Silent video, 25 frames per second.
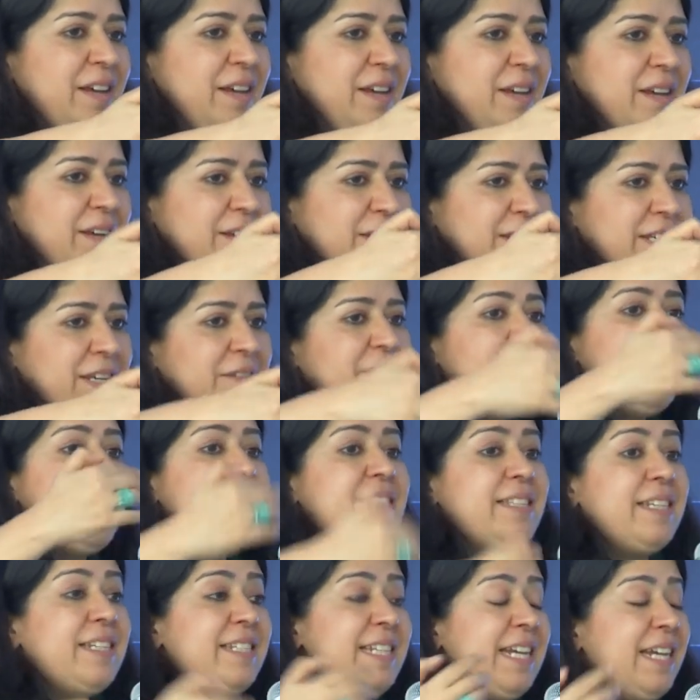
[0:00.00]
uh, given as
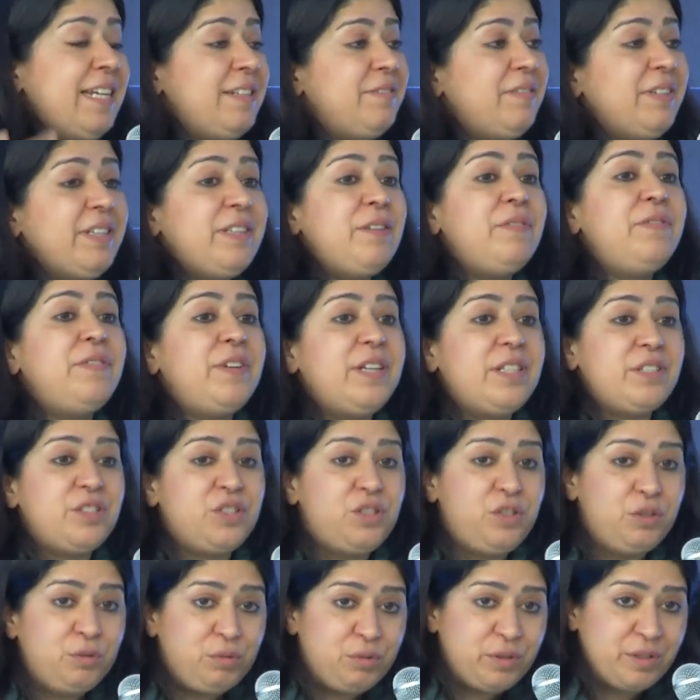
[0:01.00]
the date when the first
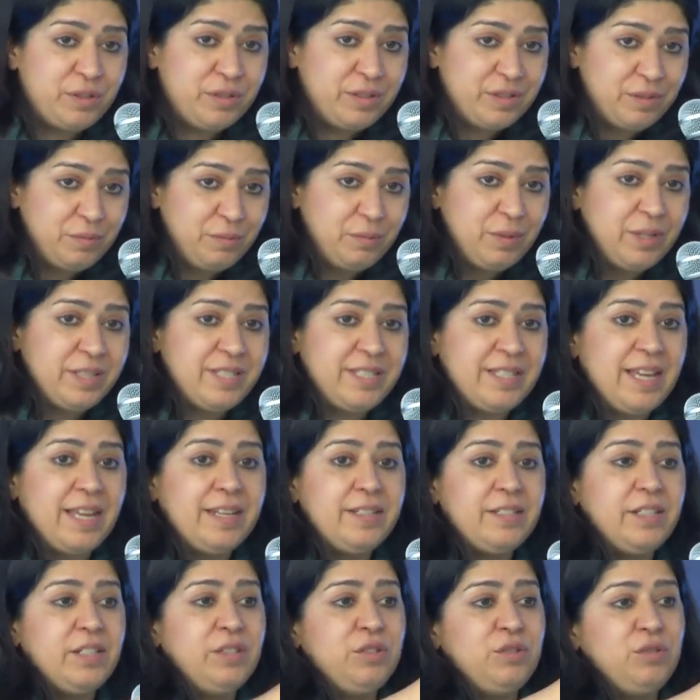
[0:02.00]
Jews were
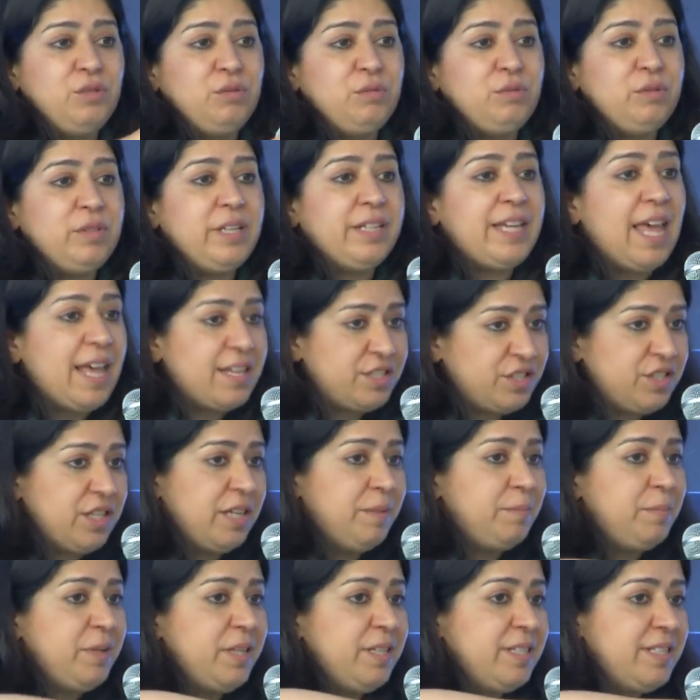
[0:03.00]
sent into the gas
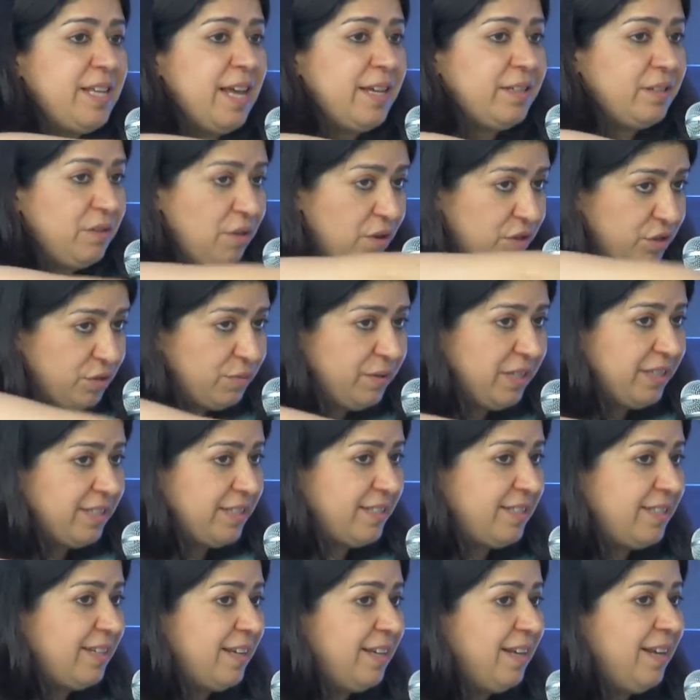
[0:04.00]
chambers at
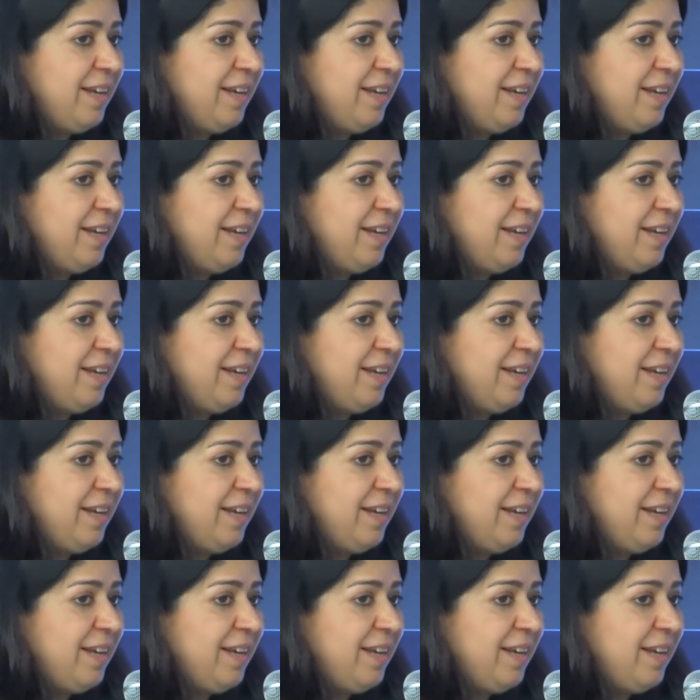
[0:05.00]
Auschwitz,